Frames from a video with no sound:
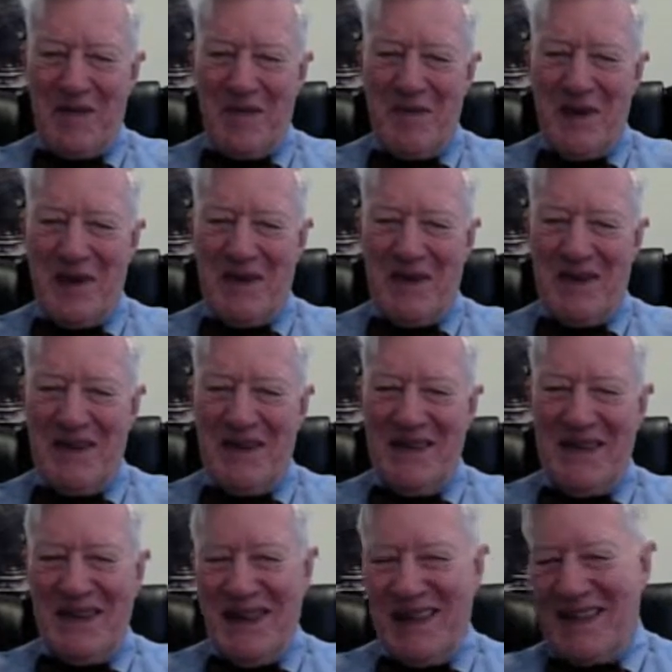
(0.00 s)
But
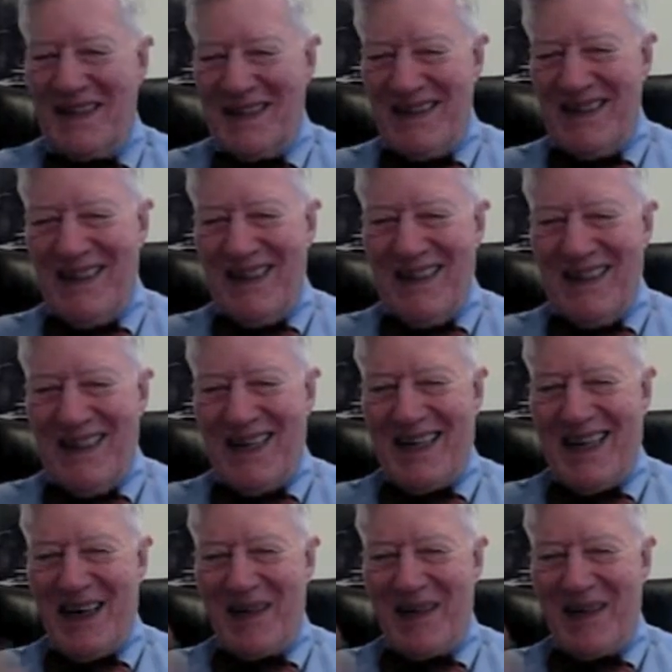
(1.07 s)
again, that kind